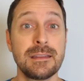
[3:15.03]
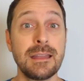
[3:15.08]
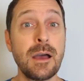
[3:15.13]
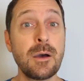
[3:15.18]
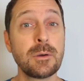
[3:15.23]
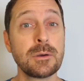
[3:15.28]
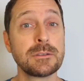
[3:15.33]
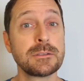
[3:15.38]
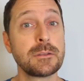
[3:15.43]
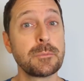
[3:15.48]

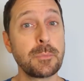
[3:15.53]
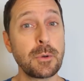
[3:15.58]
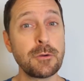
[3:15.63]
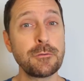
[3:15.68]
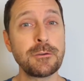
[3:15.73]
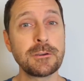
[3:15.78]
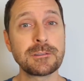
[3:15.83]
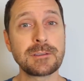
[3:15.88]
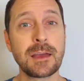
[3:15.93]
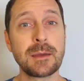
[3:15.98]
Now is the
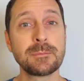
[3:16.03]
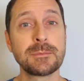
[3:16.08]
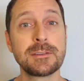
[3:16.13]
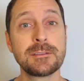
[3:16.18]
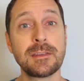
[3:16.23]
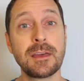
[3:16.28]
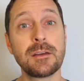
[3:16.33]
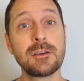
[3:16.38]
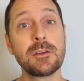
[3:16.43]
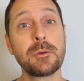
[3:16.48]
perfect time to
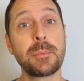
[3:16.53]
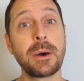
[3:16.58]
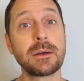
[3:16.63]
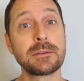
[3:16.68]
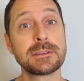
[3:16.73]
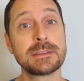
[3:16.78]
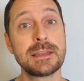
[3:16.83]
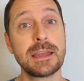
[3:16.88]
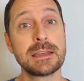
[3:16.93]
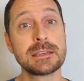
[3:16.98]
tell you
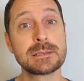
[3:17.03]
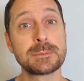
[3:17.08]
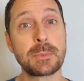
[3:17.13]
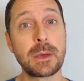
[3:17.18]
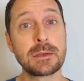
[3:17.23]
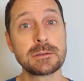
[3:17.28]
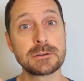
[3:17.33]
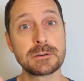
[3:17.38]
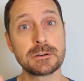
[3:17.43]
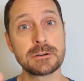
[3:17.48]
about today's
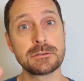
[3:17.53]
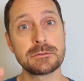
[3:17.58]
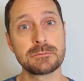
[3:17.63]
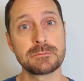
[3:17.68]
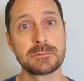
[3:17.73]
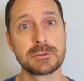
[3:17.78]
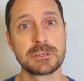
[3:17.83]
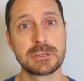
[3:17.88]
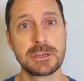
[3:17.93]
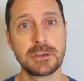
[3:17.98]
sponsor,
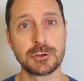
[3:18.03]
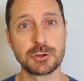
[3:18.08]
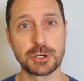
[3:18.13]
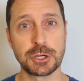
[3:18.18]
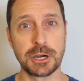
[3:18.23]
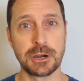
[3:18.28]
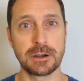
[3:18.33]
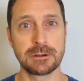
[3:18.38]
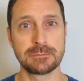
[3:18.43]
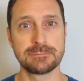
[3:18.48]

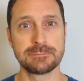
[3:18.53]
Skillshare.